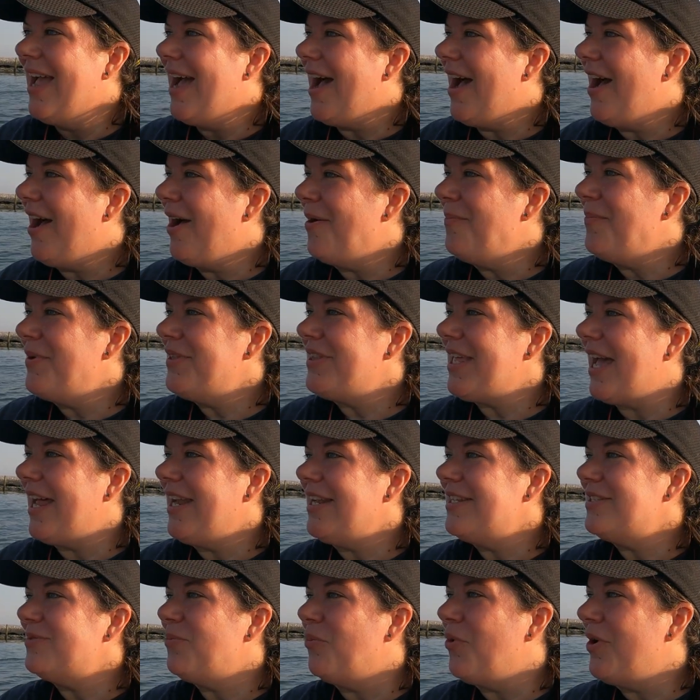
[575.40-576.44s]
But that
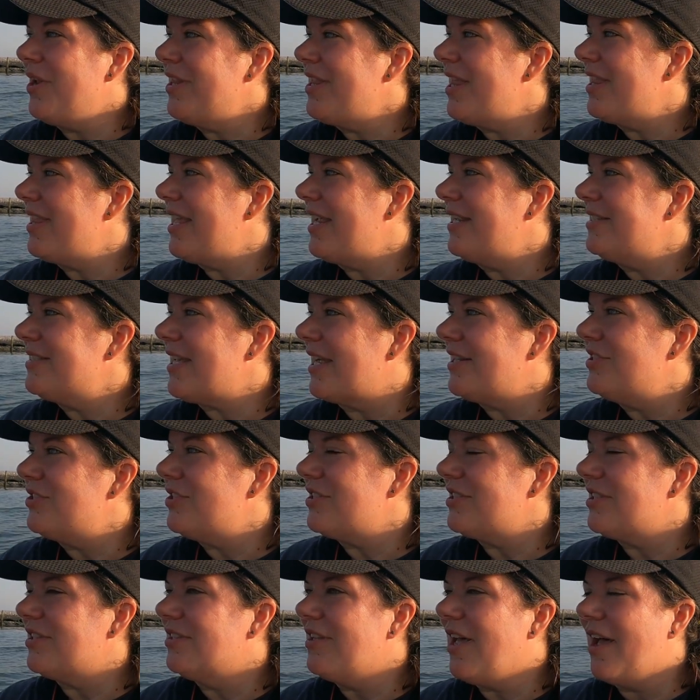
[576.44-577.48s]
is one of the things I
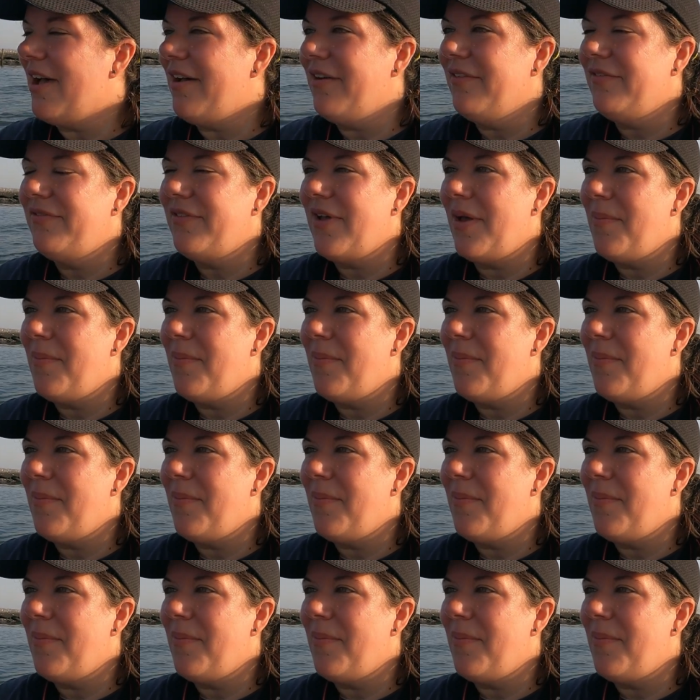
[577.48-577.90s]
just love